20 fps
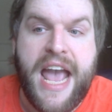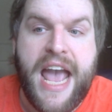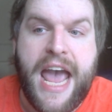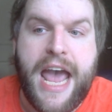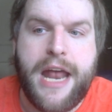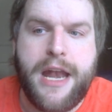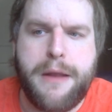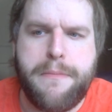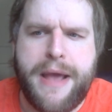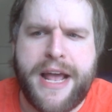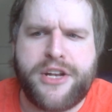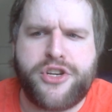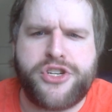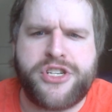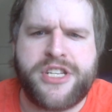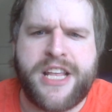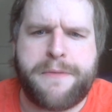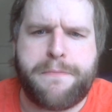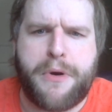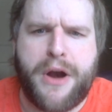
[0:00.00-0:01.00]
and
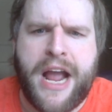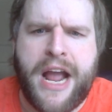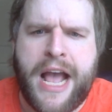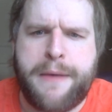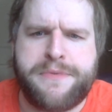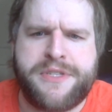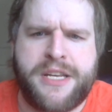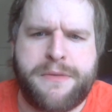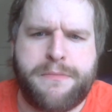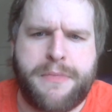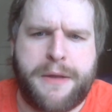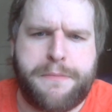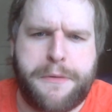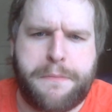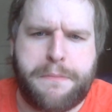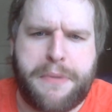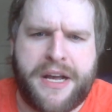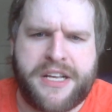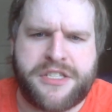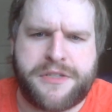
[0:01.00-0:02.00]
imagined that perhaps it might be
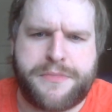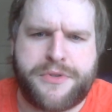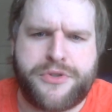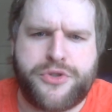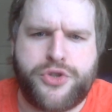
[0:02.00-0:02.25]
possible